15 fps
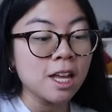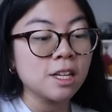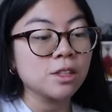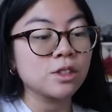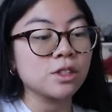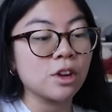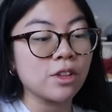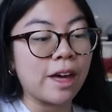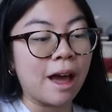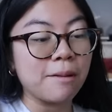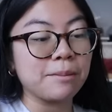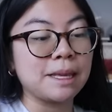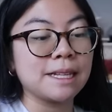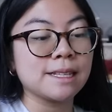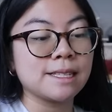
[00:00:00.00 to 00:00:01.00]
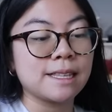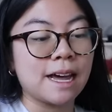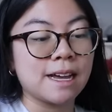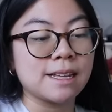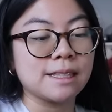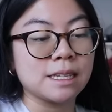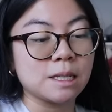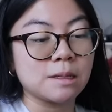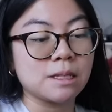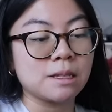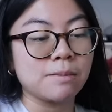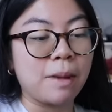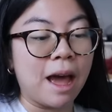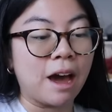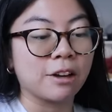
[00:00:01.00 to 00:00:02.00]
So that means that
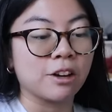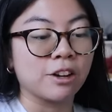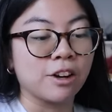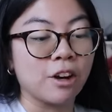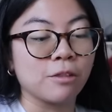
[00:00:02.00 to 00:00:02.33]
this pattern